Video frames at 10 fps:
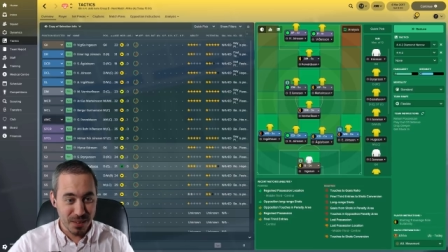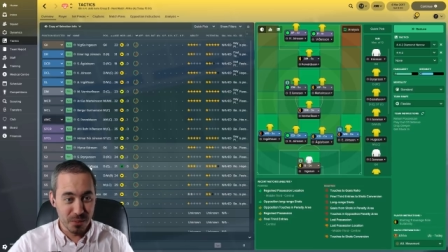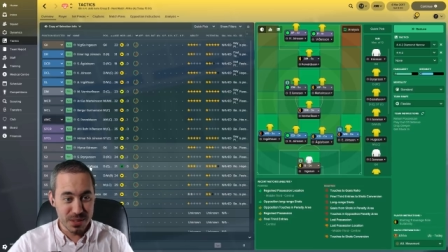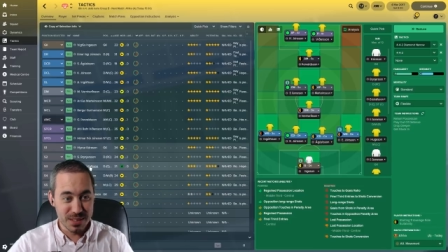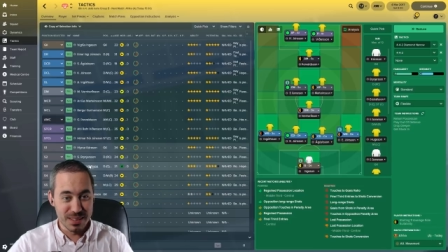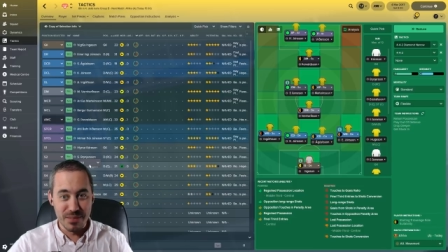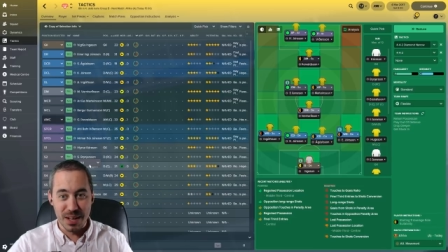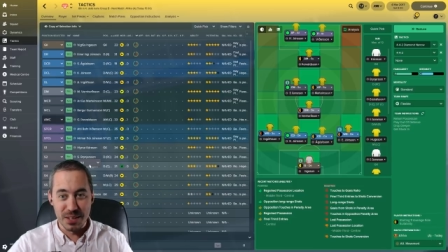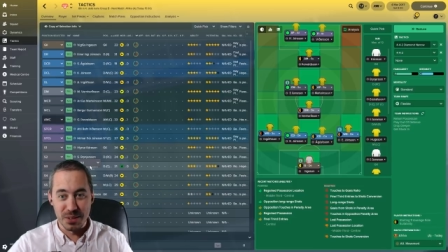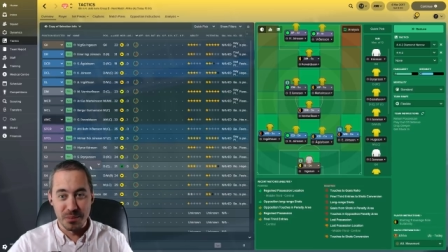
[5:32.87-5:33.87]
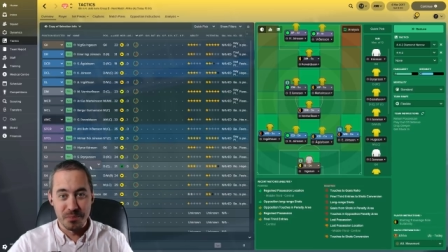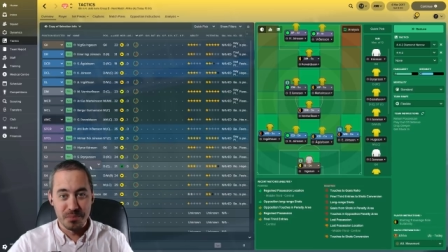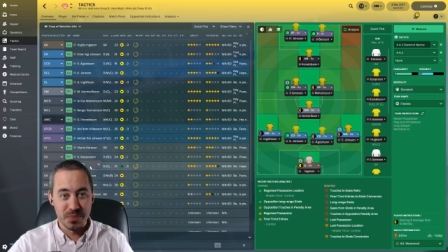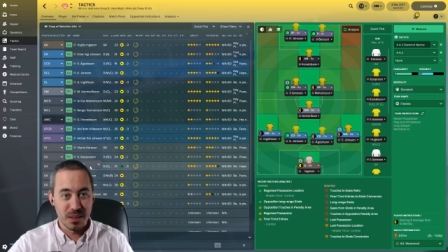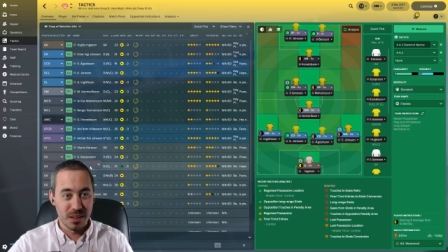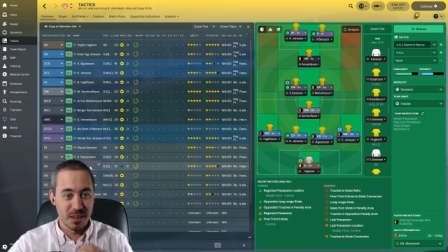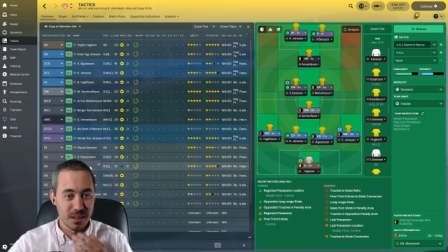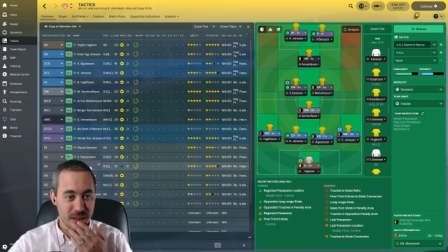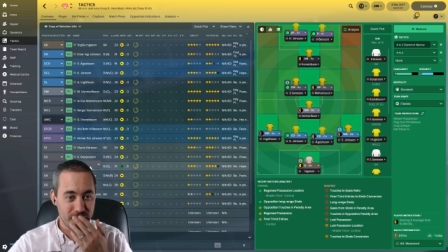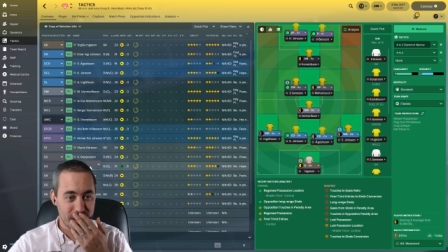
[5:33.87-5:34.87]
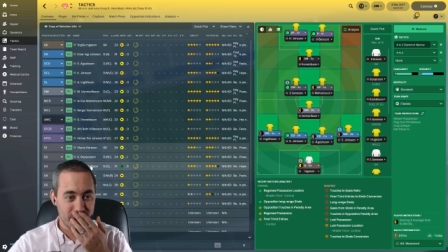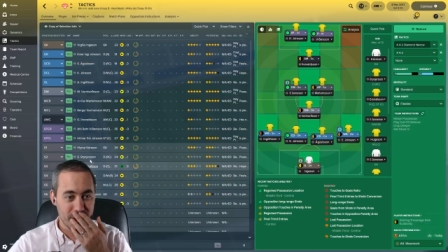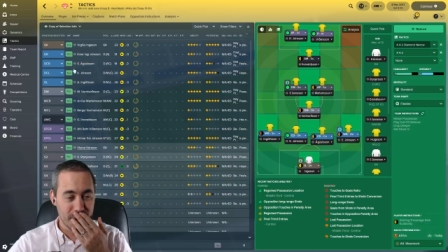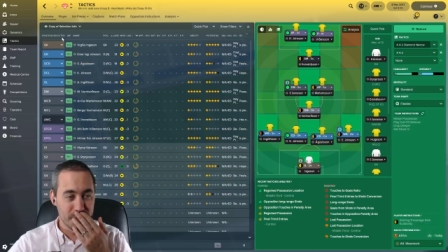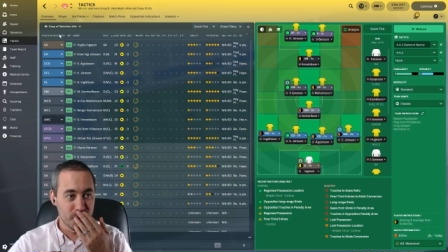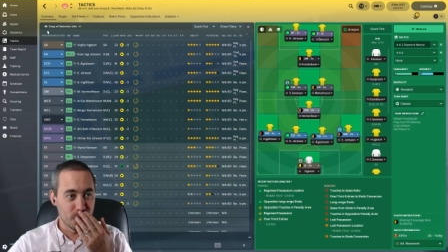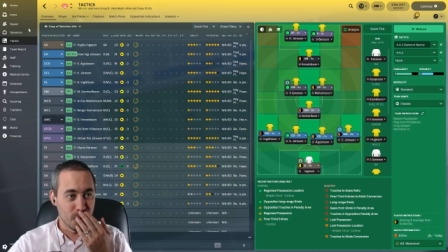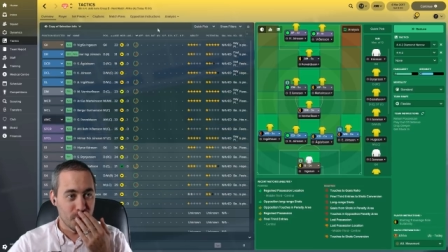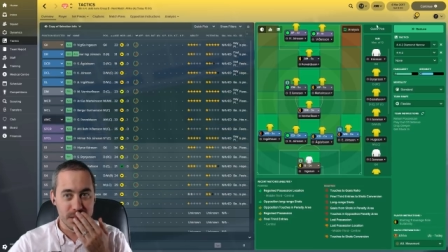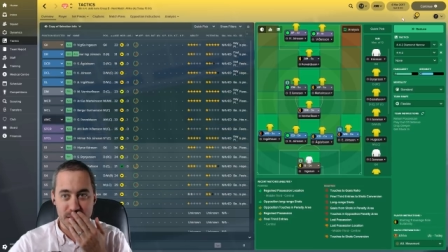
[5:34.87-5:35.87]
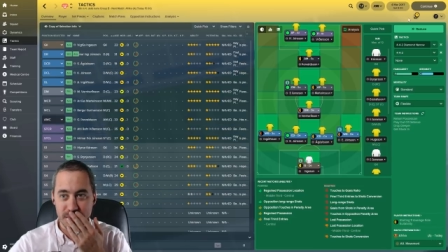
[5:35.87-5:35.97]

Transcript: What's Levi do? Um, right.